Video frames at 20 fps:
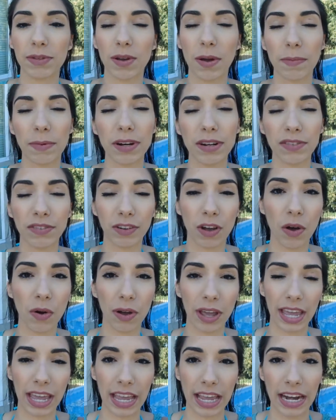So I'm gonna
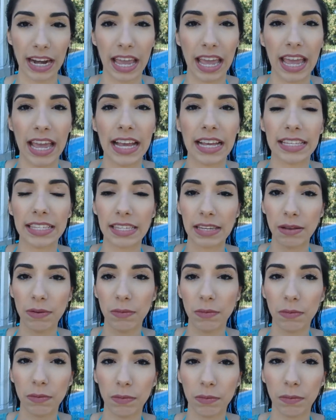go in, see
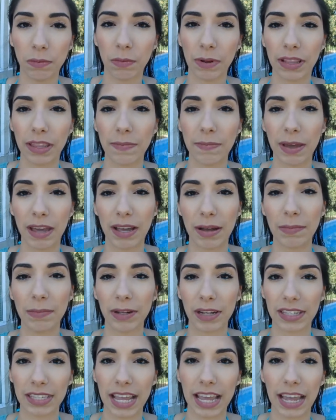what the makeup
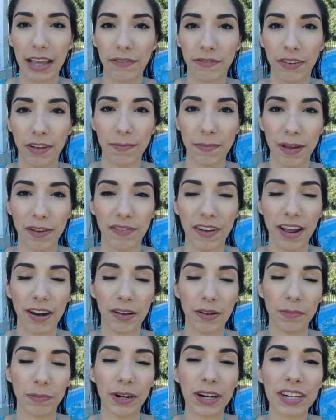looks like, and film my
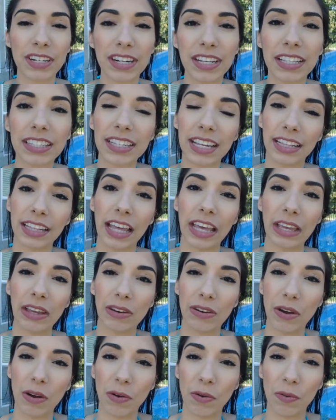final impressions and let
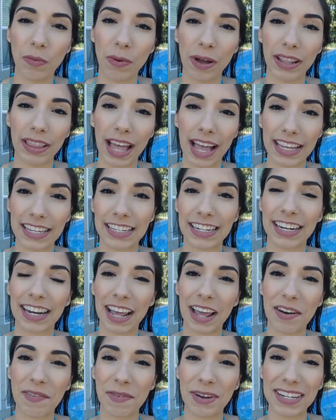you know what lasted
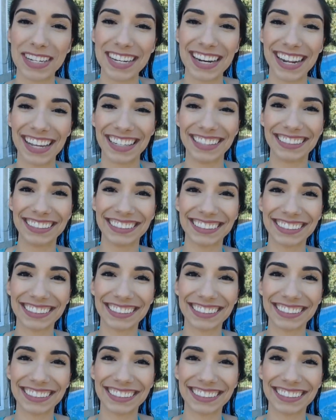and what didn't.